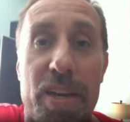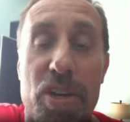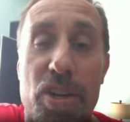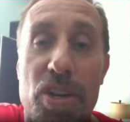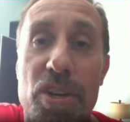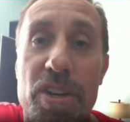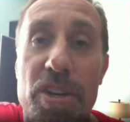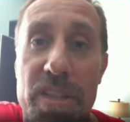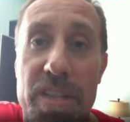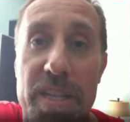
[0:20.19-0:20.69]

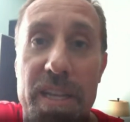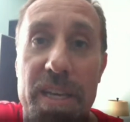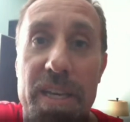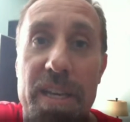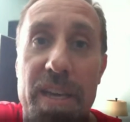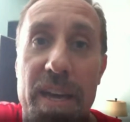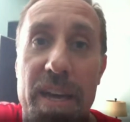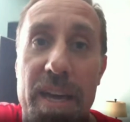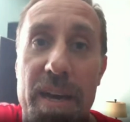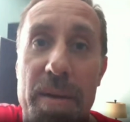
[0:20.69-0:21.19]

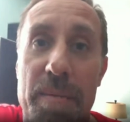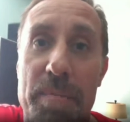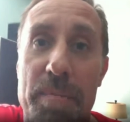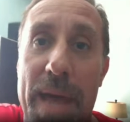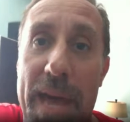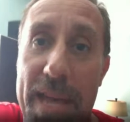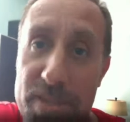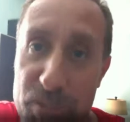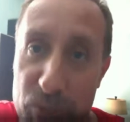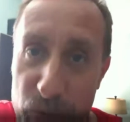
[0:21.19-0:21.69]
Currently,
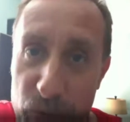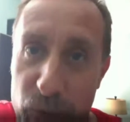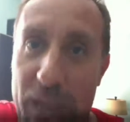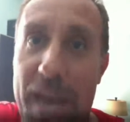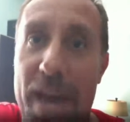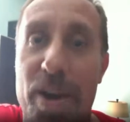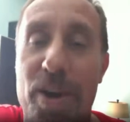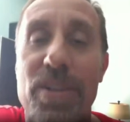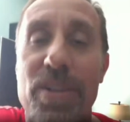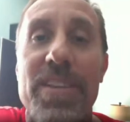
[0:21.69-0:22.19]
Pastor
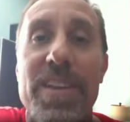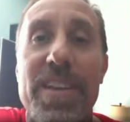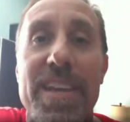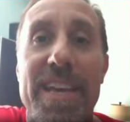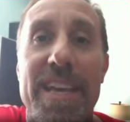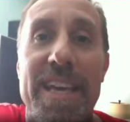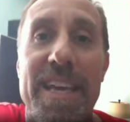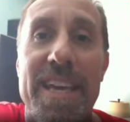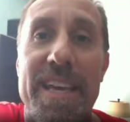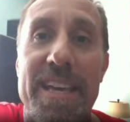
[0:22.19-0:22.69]
Rowell
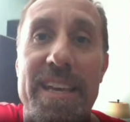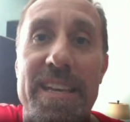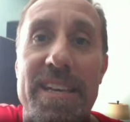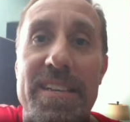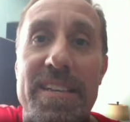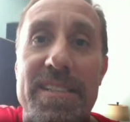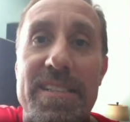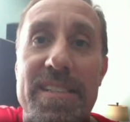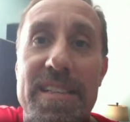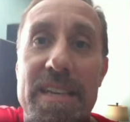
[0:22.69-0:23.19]

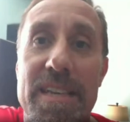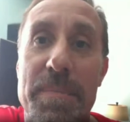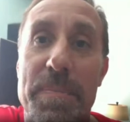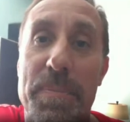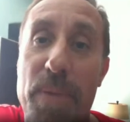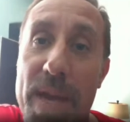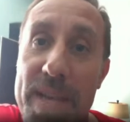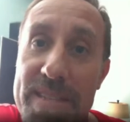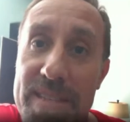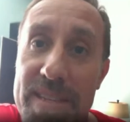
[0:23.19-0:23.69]
is the
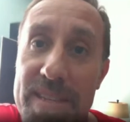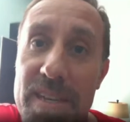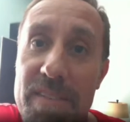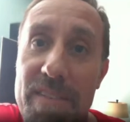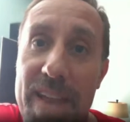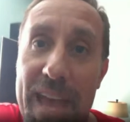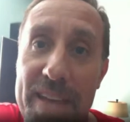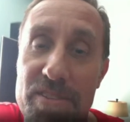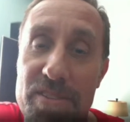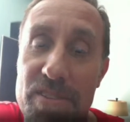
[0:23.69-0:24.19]
president
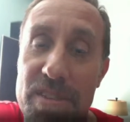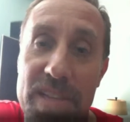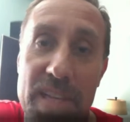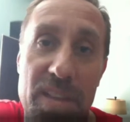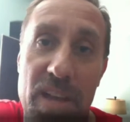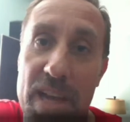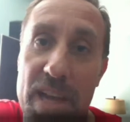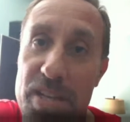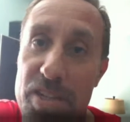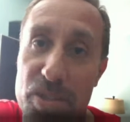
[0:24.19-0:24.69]
of Nazarene
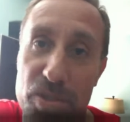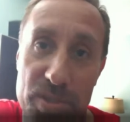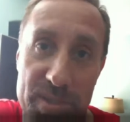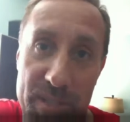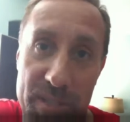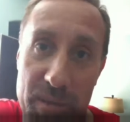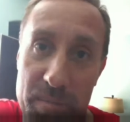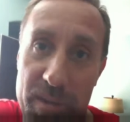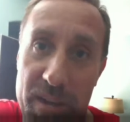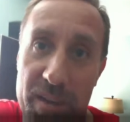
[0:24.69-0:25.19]
Theological
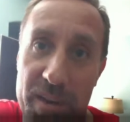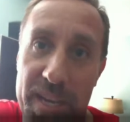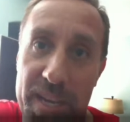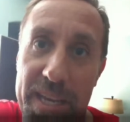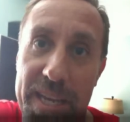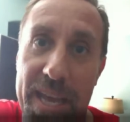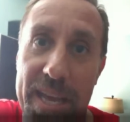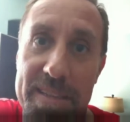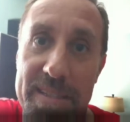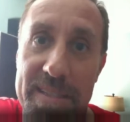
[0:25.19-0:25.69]
Seminary in
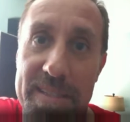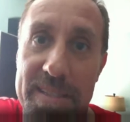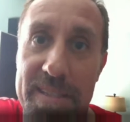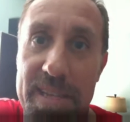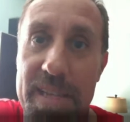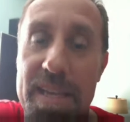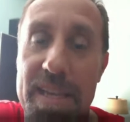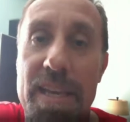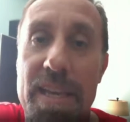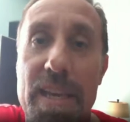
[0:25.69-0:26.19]
Kansas
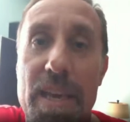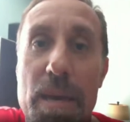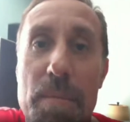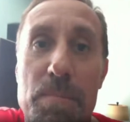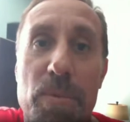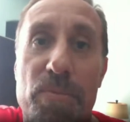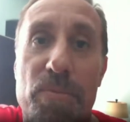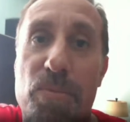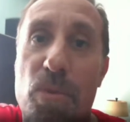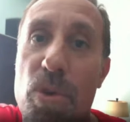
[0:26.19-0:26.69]
City.
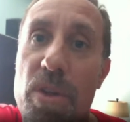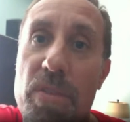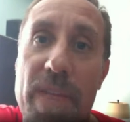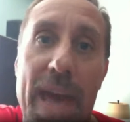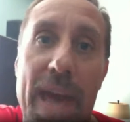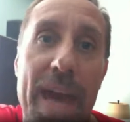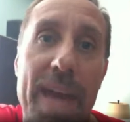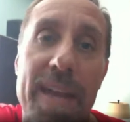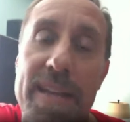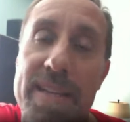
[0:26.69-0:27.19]
Before
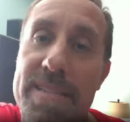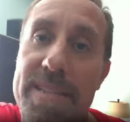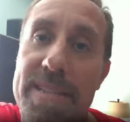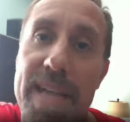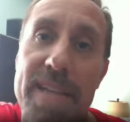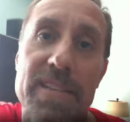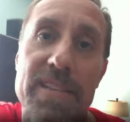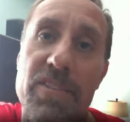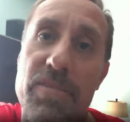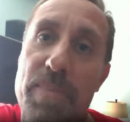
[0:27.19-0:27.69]
that,
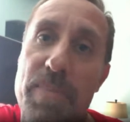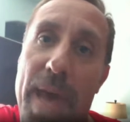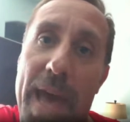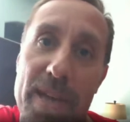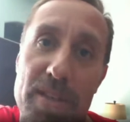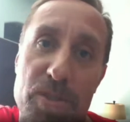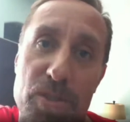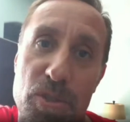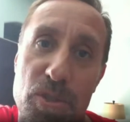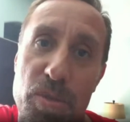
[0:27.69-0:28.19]
extensive
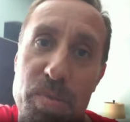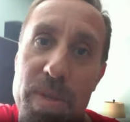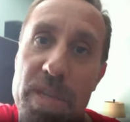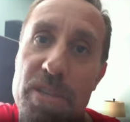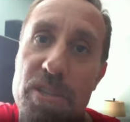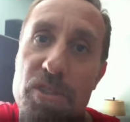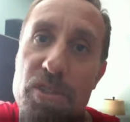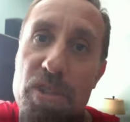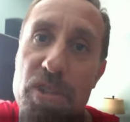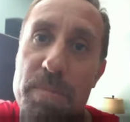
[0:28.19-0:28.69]
pastoral
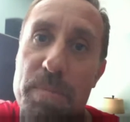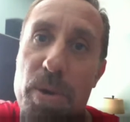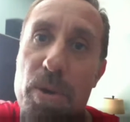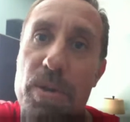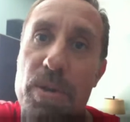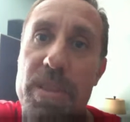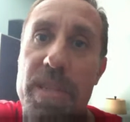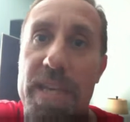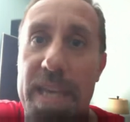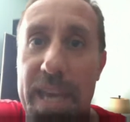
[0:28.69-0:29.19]
ministry,
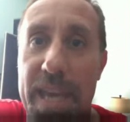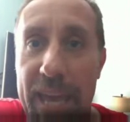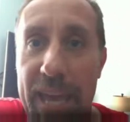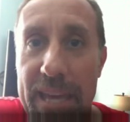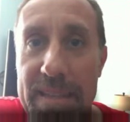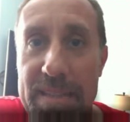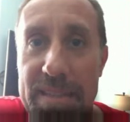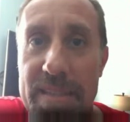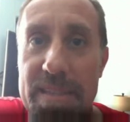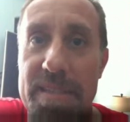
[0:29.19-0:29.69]
both in
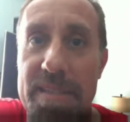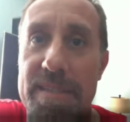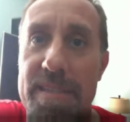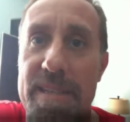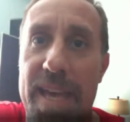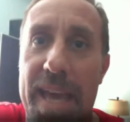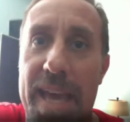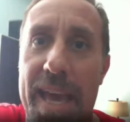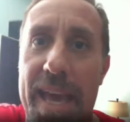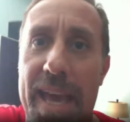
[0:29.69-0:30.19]
Kansas
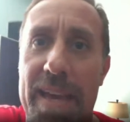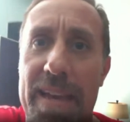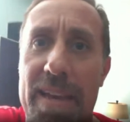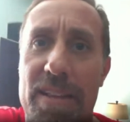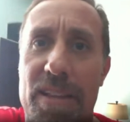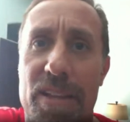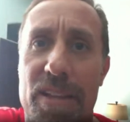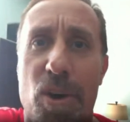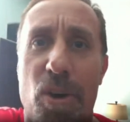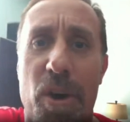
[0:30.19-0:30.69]
and
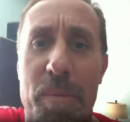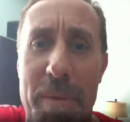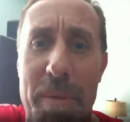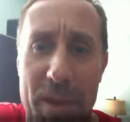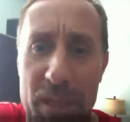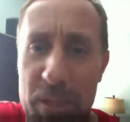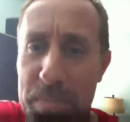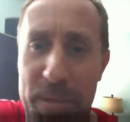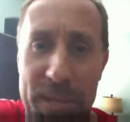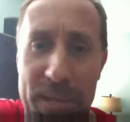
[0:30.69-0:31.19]
Illinois, maybe
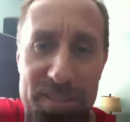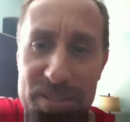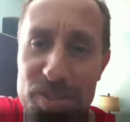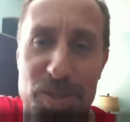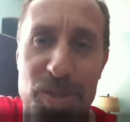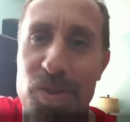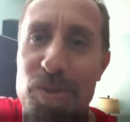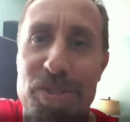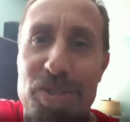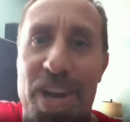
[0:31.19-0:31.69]
other places
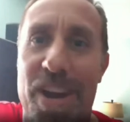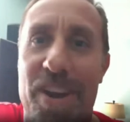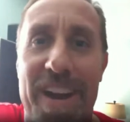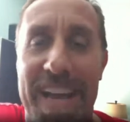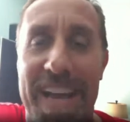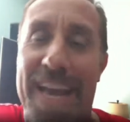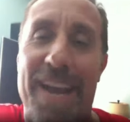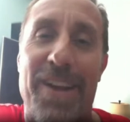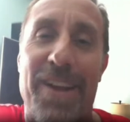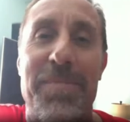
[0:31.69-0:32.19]
too, Jaron,
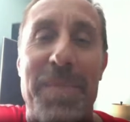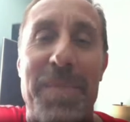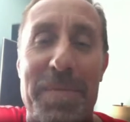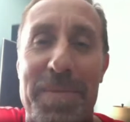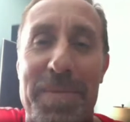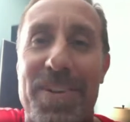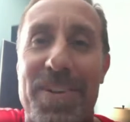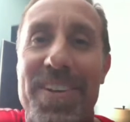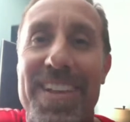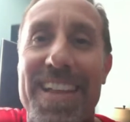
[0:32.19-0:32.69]
I can't
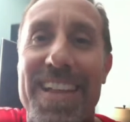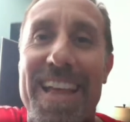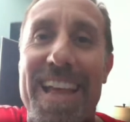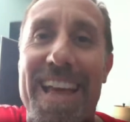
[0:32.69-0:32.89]
remember.